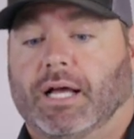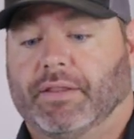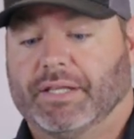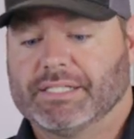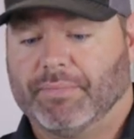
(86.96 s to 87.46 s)

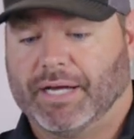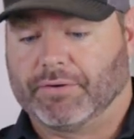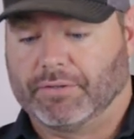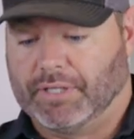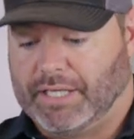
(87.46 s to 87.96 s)
These
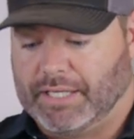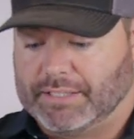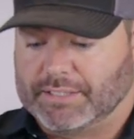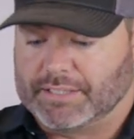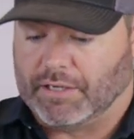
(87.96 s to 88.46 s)
micro
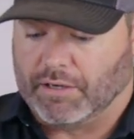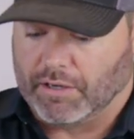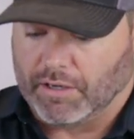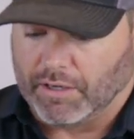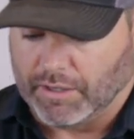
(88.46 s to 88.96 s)
lids
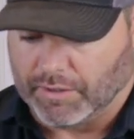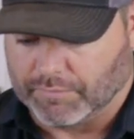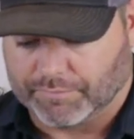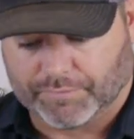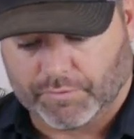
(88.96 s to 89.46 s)
are
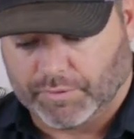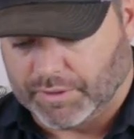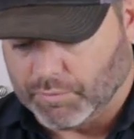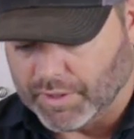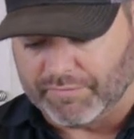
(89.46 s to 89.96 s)

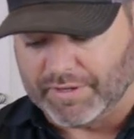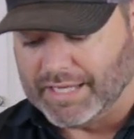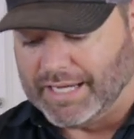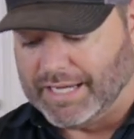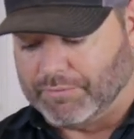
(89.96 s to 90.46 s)
really one of a
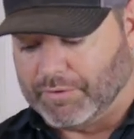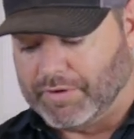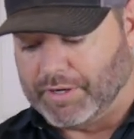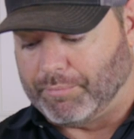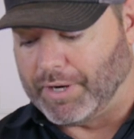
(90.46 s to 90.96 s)
kind. We're
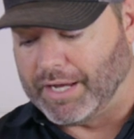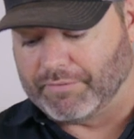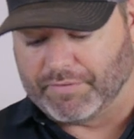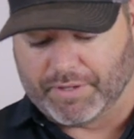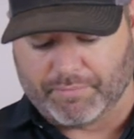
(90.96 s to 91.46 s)
very proud
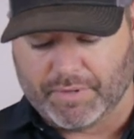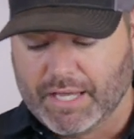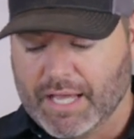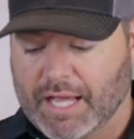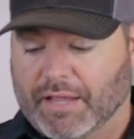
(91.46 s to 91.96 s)
of them.
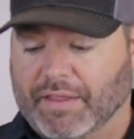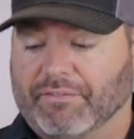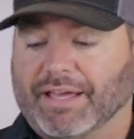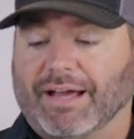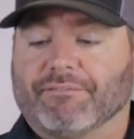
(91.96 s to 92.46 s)

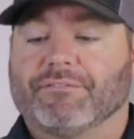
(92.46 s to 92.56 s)
They've got